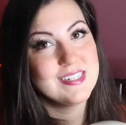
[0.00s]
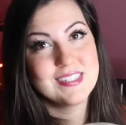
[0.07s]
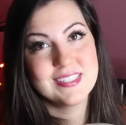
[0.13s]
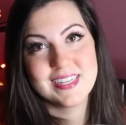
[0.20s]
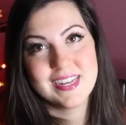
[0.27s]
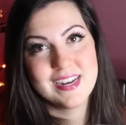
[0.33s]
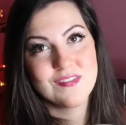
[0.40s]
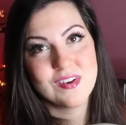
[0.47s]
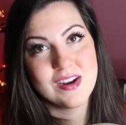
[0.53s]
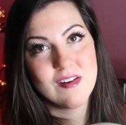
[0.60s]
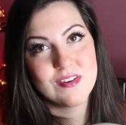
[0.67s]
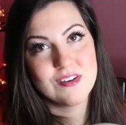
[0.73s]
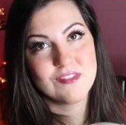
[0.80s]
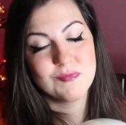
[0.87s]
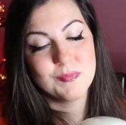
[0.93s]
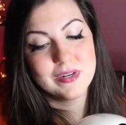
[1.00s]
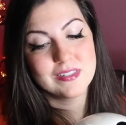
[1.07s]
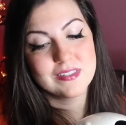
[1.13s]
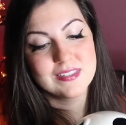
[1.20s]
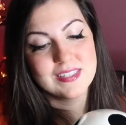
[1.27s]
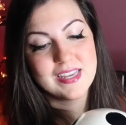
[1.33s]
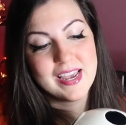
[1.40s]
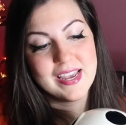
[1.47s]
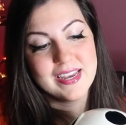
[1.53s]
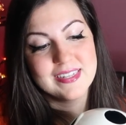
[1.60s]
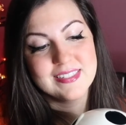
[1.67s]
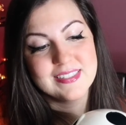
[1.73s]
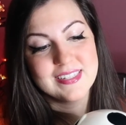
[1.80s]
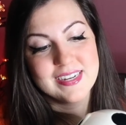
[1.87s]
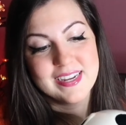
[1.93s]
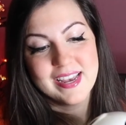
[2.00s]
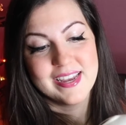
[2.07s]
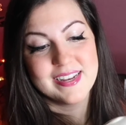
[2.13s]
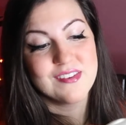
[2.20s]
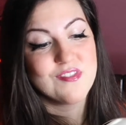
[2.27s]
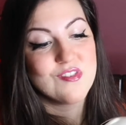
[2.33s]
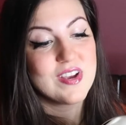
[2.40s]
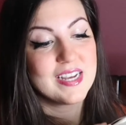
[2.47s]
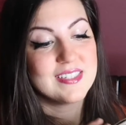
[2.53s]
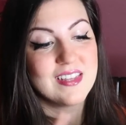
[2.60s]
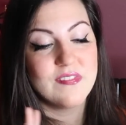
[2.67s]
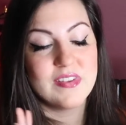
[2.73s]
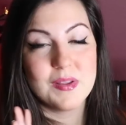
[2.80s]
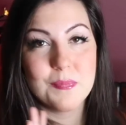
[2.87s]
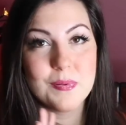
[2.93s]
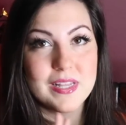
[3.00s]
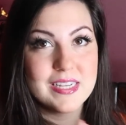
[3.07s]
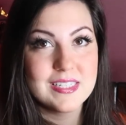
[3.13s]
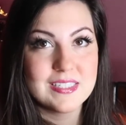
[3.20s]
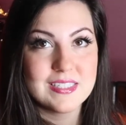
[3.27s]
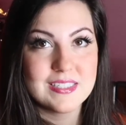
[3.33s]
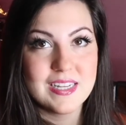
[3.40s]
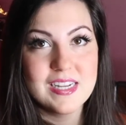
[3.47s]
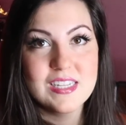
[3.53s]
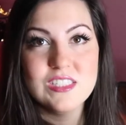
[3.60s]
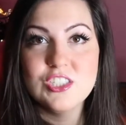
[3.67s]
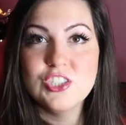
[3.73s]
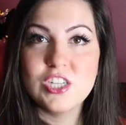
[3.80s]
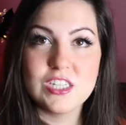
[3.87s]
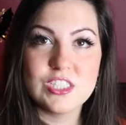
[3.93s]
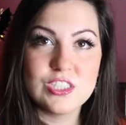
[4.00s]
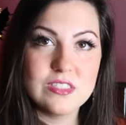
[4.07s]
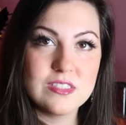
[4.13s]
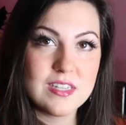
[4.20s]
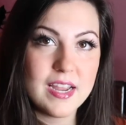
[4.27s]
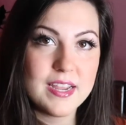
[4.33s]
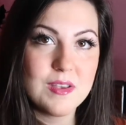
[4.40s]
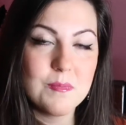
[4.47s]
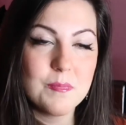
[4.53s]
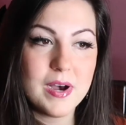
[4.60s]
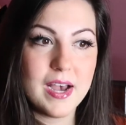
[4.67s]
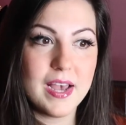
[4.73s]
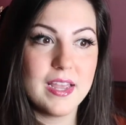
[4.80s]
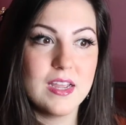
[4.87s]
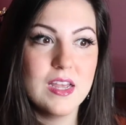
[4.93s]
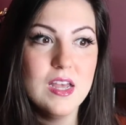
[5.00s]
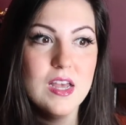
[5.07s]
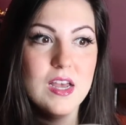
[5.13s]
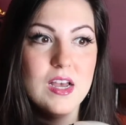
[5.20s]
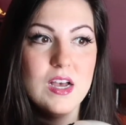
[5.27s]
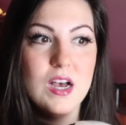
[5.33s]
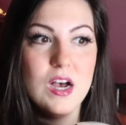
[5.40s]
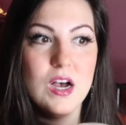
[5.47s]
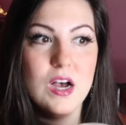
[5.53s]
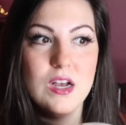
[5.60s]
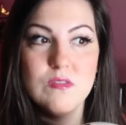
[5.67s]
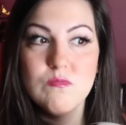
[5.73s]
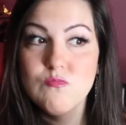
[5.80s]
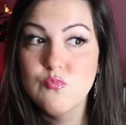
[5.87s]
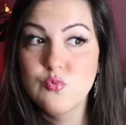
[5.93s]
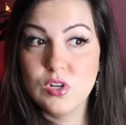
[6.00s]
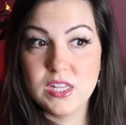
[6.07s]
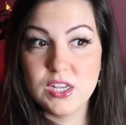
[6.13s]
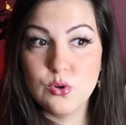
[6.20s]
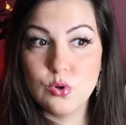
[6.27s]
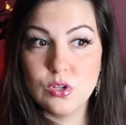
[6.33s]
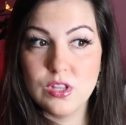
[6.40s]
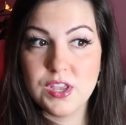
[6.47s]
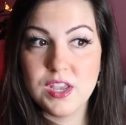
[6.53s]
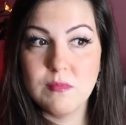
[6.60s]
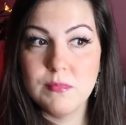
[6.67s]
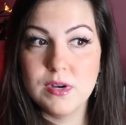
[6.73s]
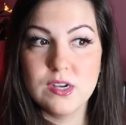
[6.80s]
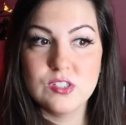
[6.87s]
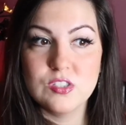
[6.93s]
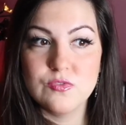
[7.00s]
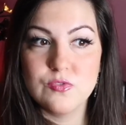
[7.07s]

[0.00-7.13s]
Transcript: just can never have enough mugs. And again, if you guys have any places, any suggestions that I can buy really cool looking mugs